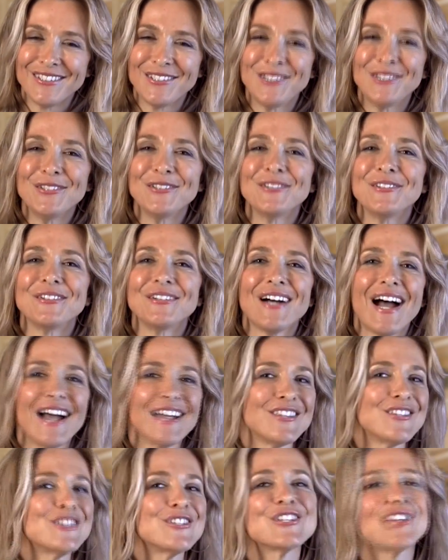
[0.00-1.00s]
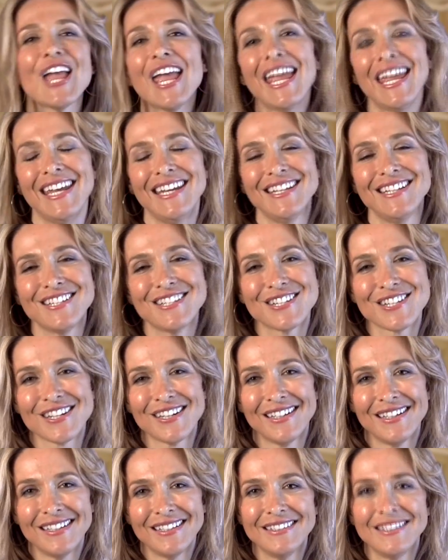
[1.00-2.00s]
to a change
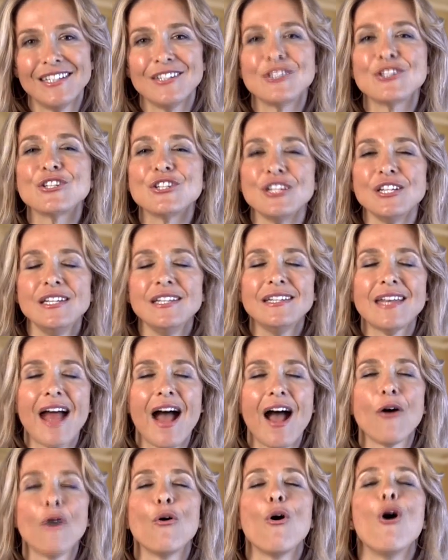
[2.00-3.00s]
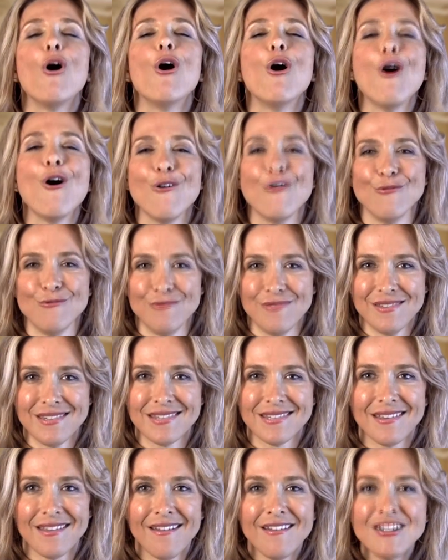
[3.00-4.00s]
that she now
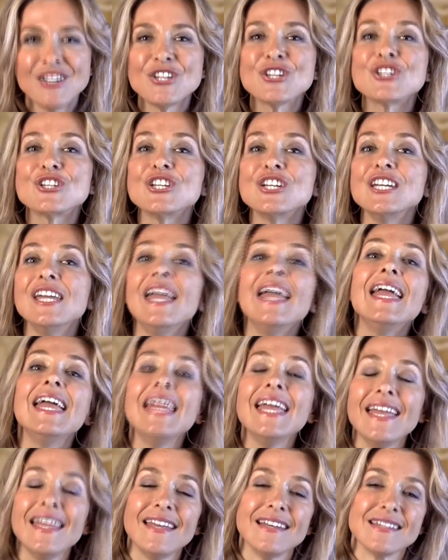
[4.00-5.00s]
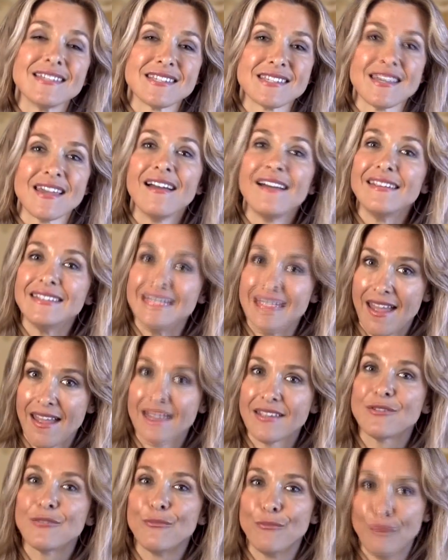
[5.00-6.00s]
owns. She is
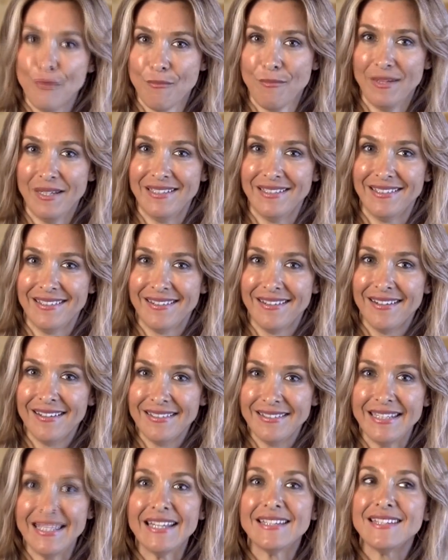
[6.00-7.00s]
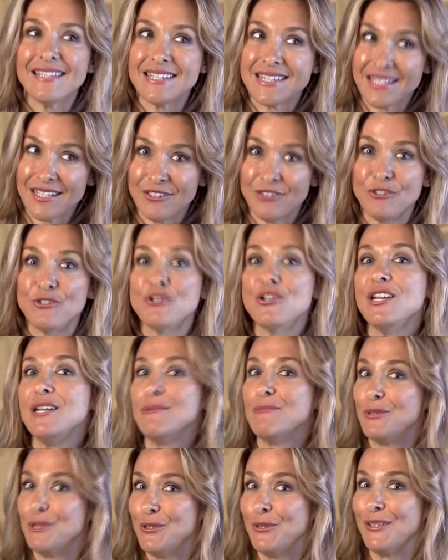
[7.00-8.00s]
that woman that is a
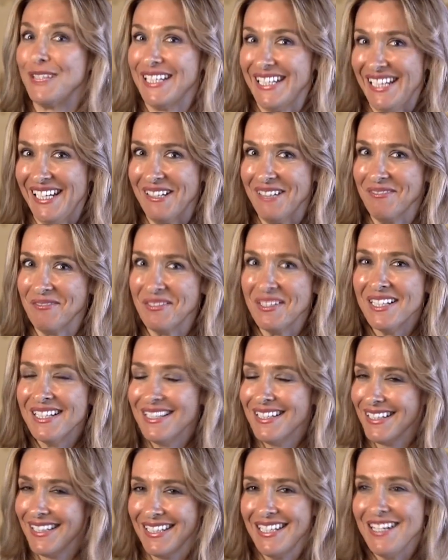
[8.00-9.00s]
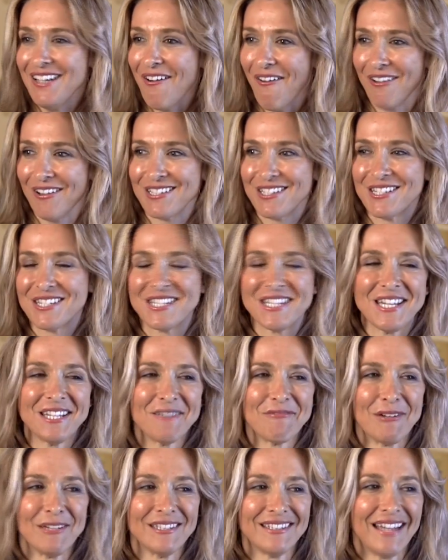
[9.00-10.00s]
dream to him. He also
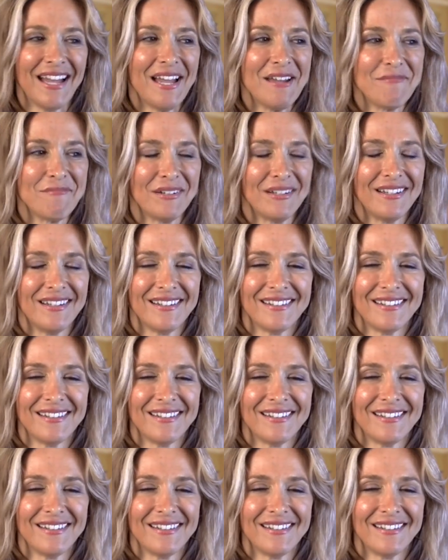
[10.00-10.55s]
said one time,